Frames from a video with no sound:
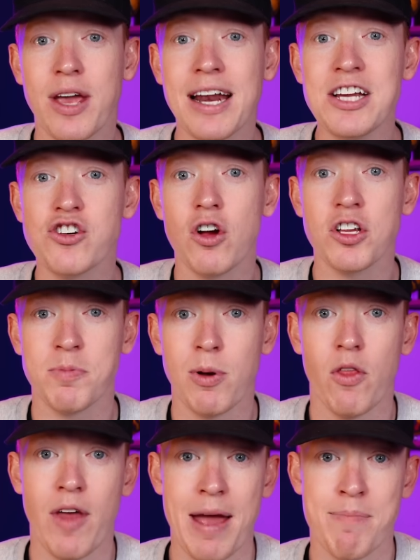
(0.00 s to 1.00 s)
can he
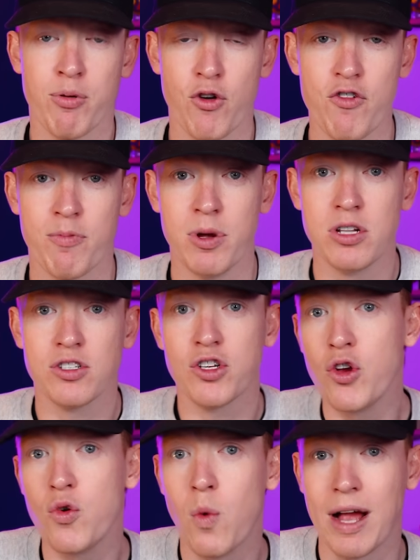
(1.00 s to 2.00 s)
transplant that improvement
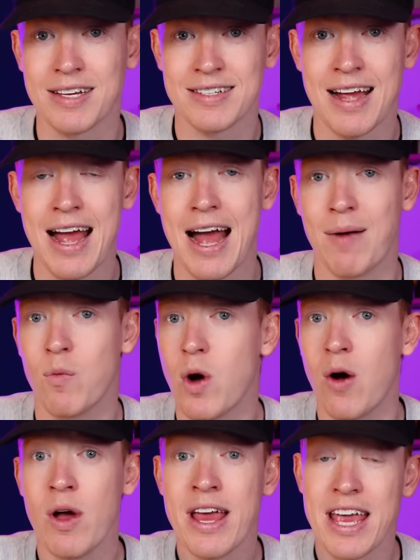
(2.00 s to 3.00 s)
to West Ham?
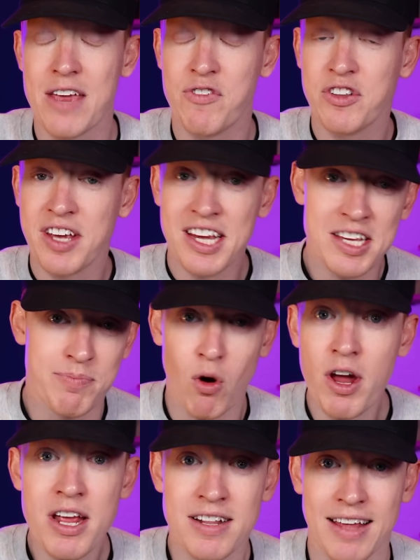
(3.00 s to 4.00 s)
Well, if you take his
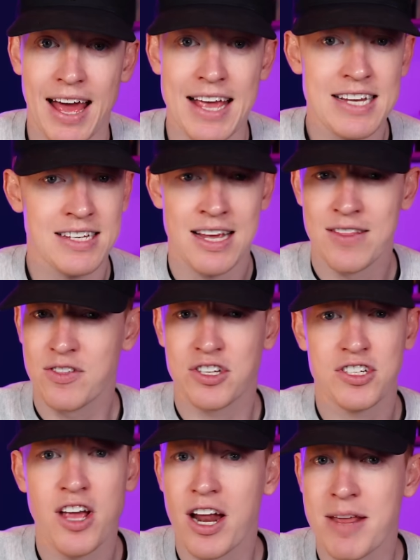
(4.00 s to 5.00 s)
Brighton days, there's
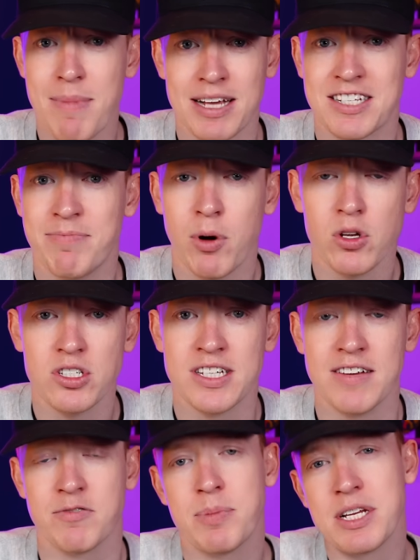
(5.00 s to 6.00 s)
certainly massive
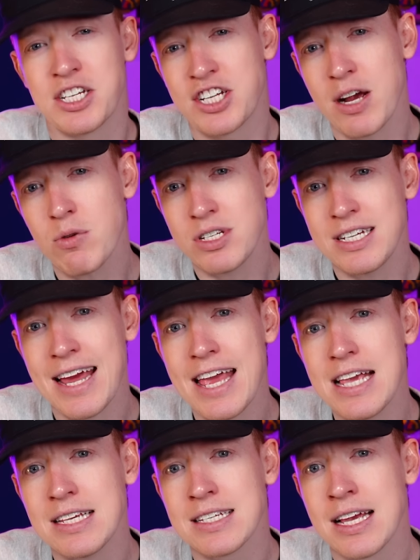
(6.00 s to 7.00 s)
positives. But his Chelsea
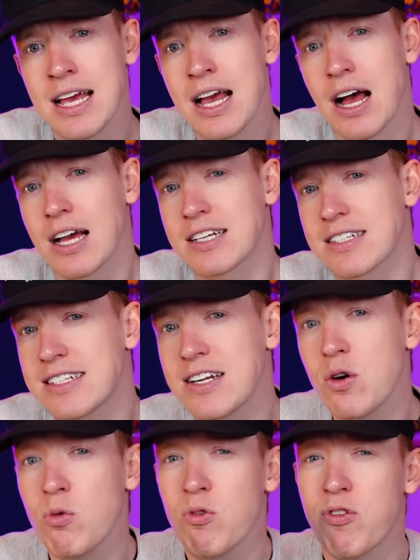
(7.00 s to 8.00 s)
days, I
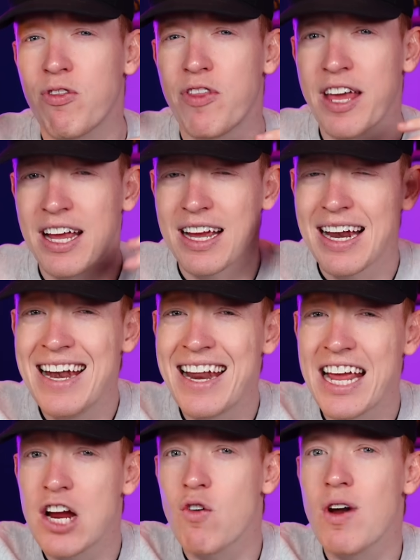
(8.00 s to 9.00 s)
still think
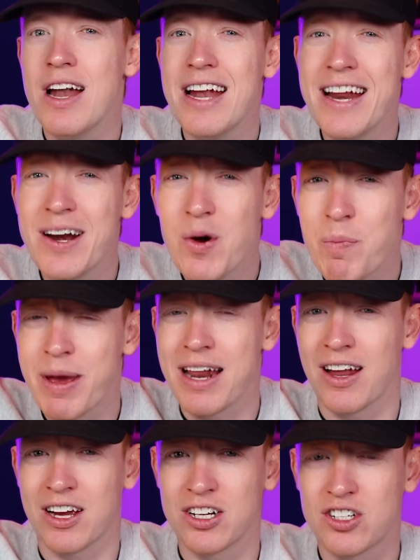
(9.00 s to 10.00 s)
linger a little
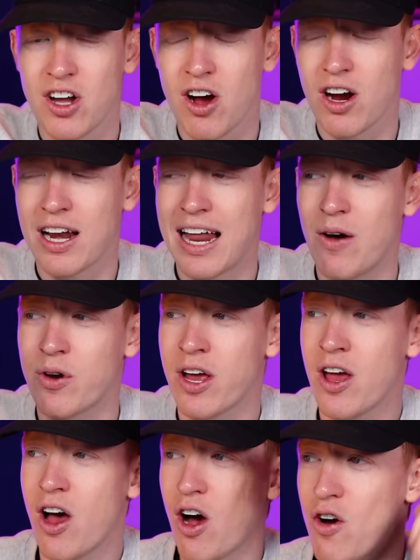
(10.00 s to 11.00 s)
bit like a dark cloud
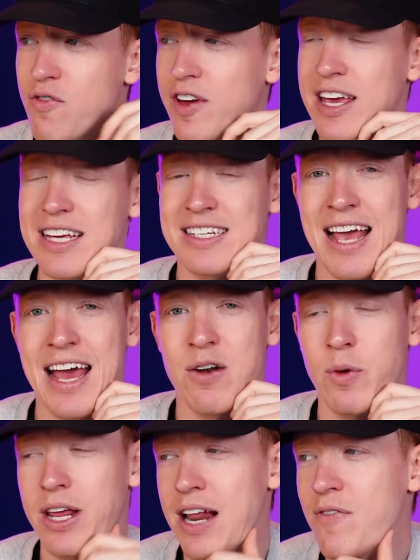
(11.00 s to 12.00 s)
over his
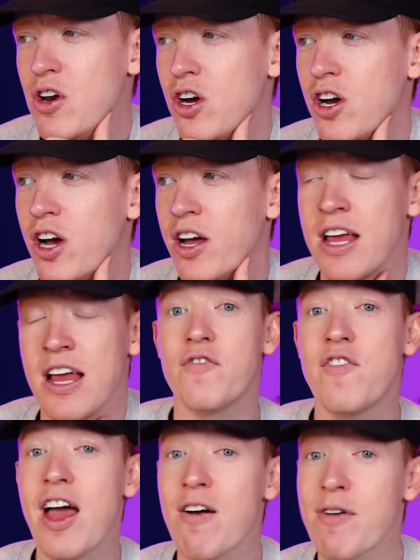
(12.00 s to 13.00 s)
head. We can have a look at
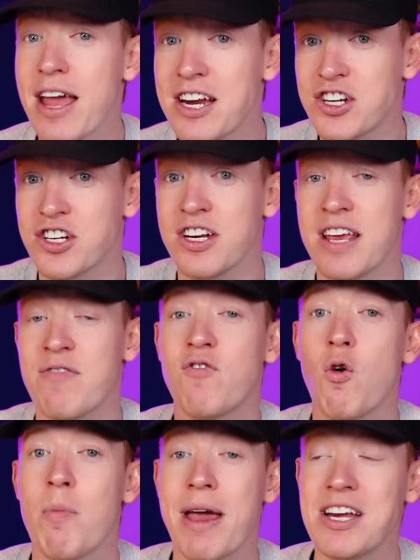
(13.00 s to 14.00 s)
variation in
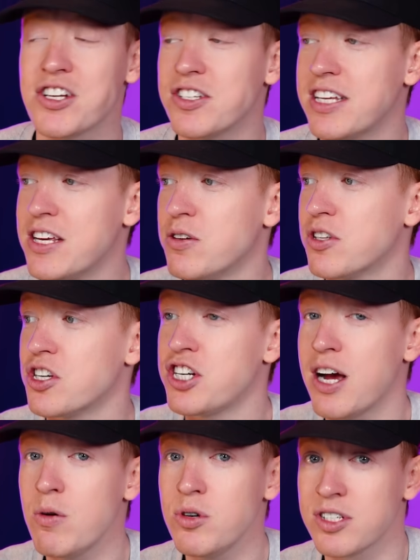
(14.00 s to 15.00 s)
formations he used at
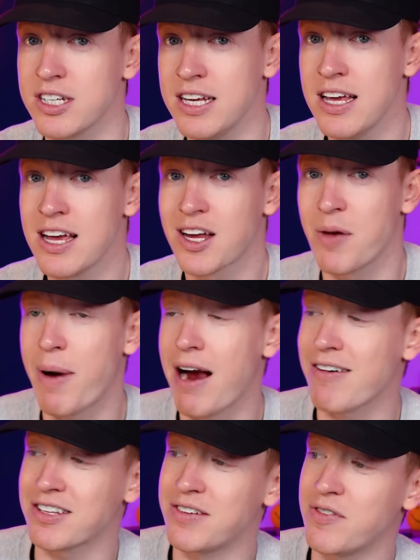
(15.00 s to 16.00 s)
Chelsea
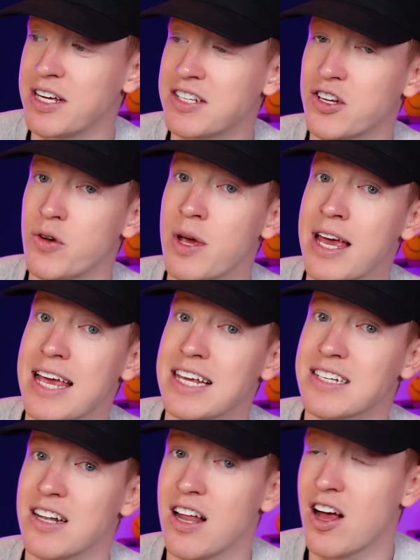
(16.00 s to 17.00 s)
comparatively to
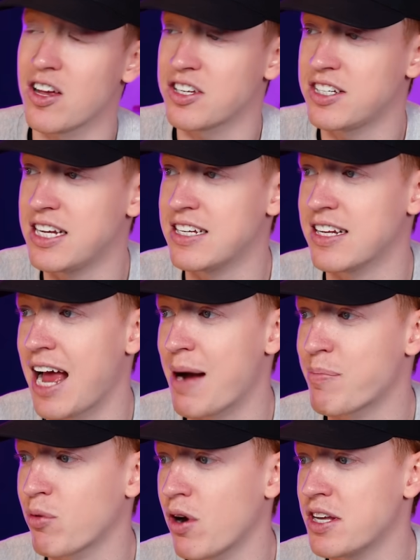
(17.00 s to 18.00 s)
his last season
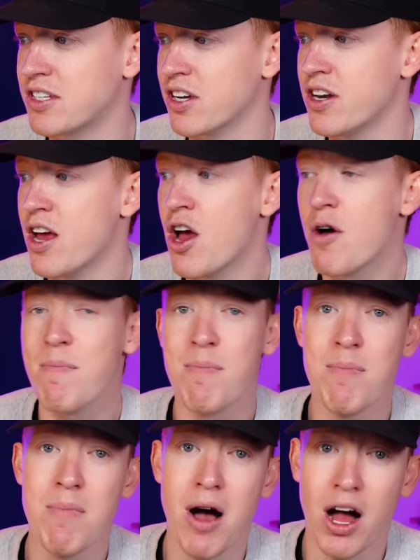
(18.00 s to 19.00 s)
at Brighton.
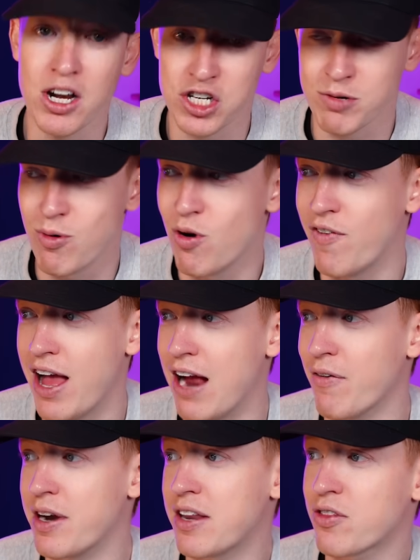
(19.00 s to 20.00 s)
Much more
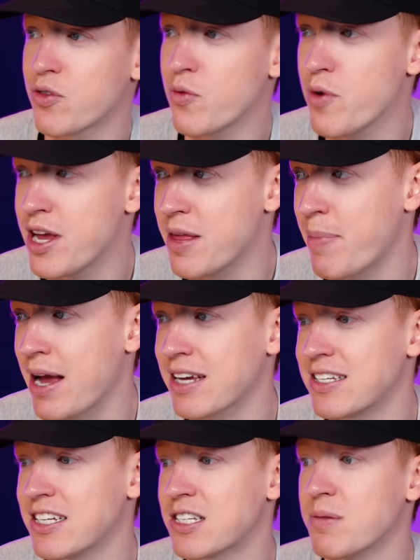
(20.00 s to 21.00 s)
varied. 3 at the
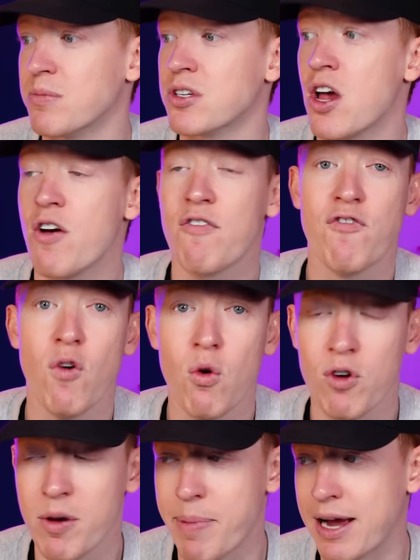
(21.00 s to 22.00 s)
back systems,
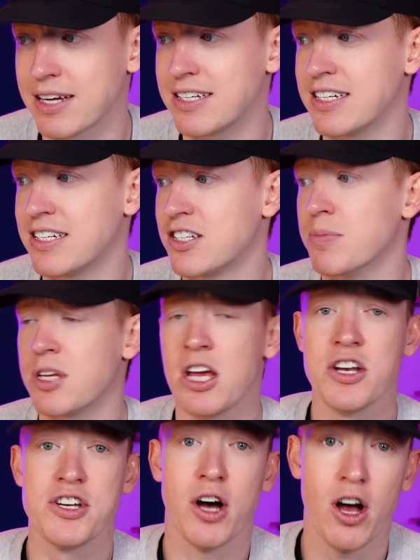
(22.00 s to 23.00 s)
4 at the back systems,
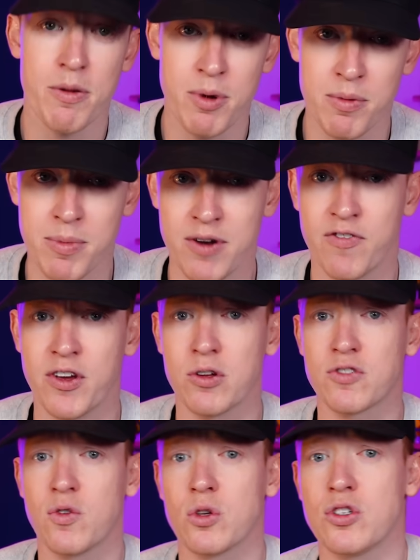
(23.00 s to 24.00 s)
diamond
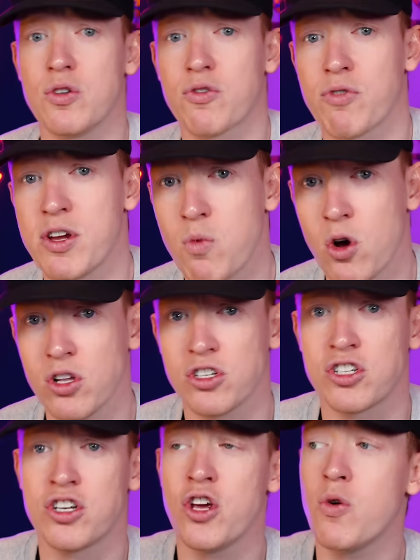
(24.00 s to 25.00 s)
midfields,
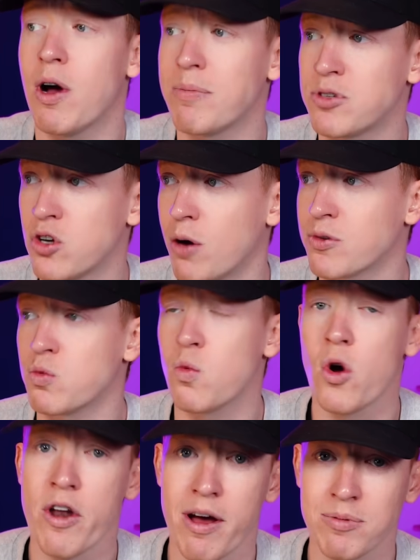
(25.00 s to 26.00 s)
4-2-3-1s, 2 up tops,
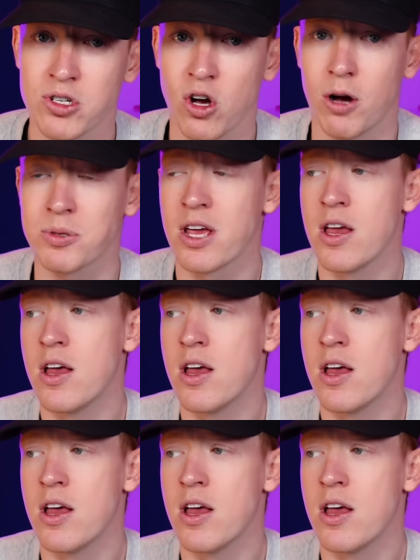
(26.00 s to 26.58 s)
1 up tops.